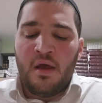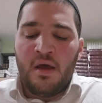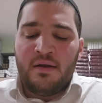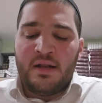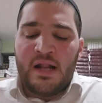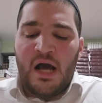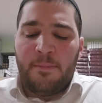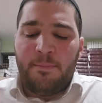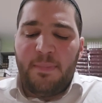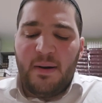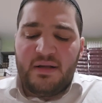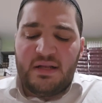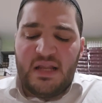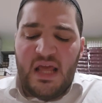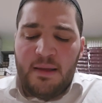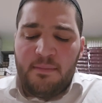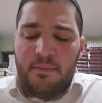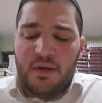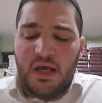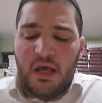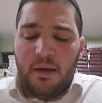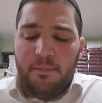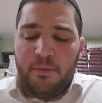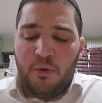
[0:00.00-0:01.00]
Now, by
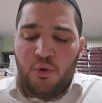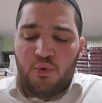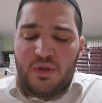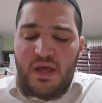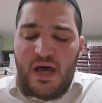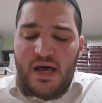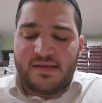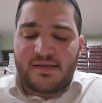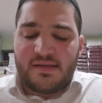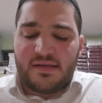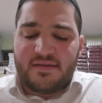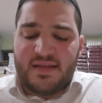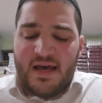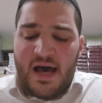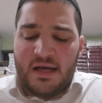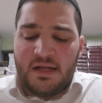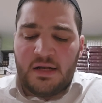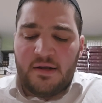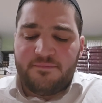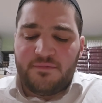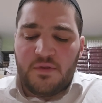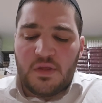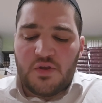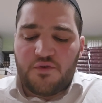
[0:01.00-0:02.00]
naming Rabbi Yehuda as the
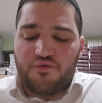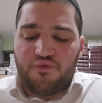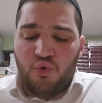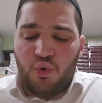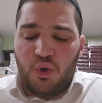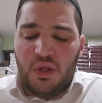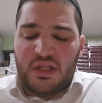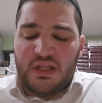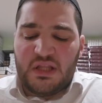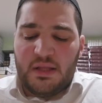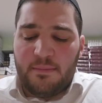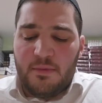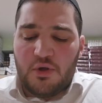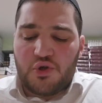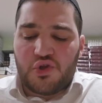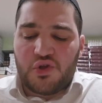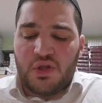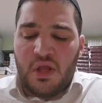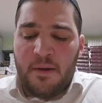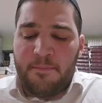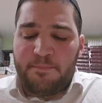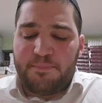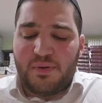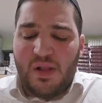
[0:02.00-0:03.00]
Tana of this ruling, the
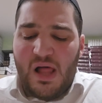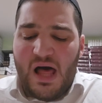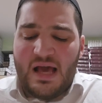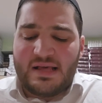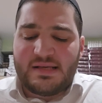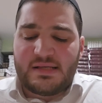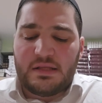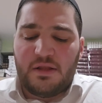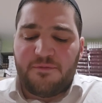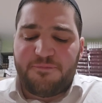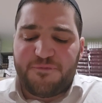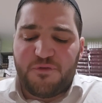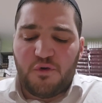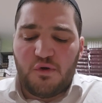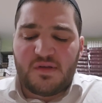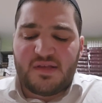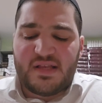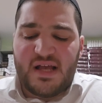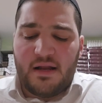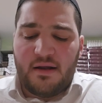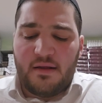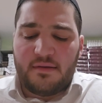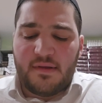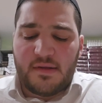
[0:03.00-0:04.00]
Mishnah implies that the first
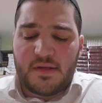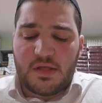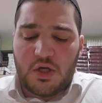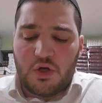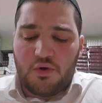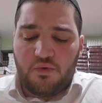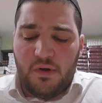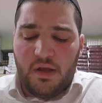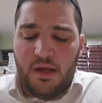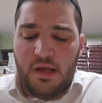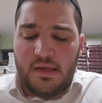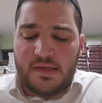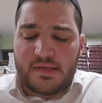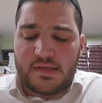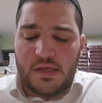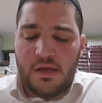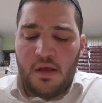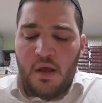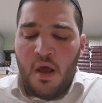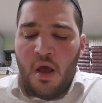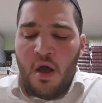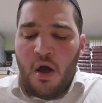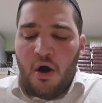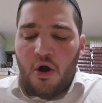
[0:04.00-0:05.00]
Tana disagrees.
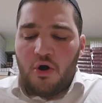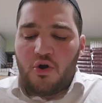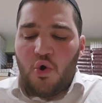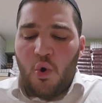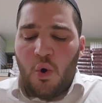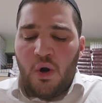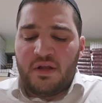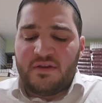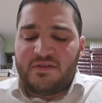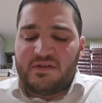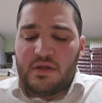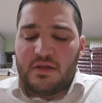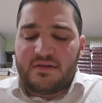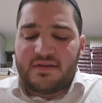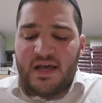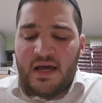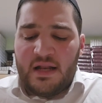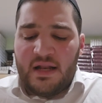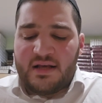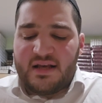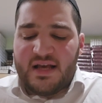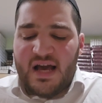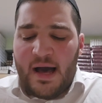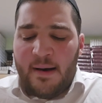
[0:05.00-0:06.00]
According to the
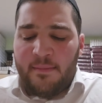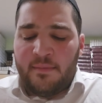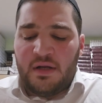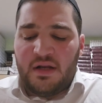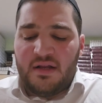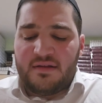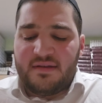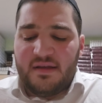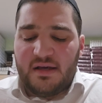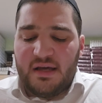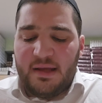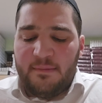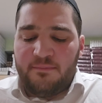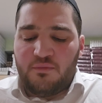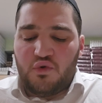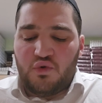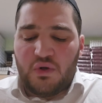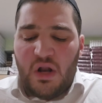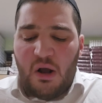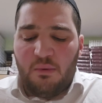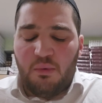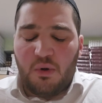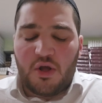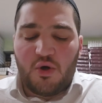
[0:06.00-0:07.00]
Tana Kama, Nedarim do
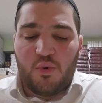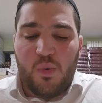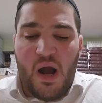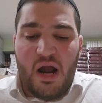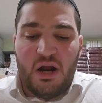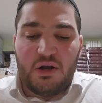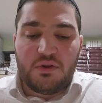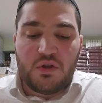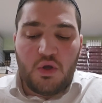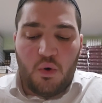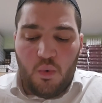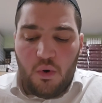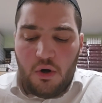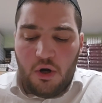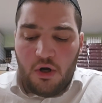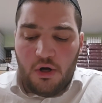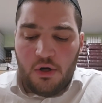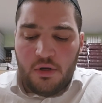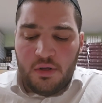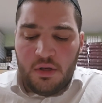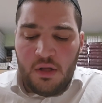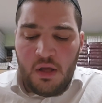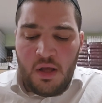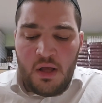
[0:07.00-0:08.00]
not require the
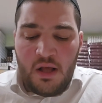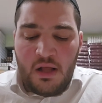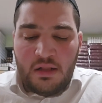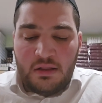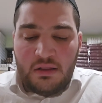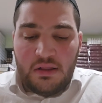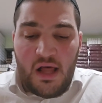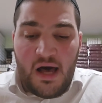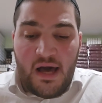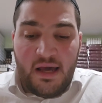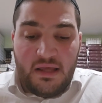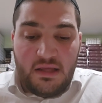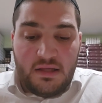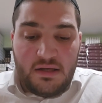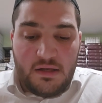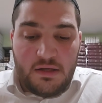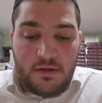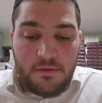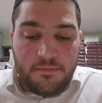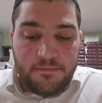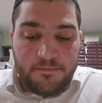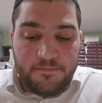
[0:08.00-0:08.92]
word like.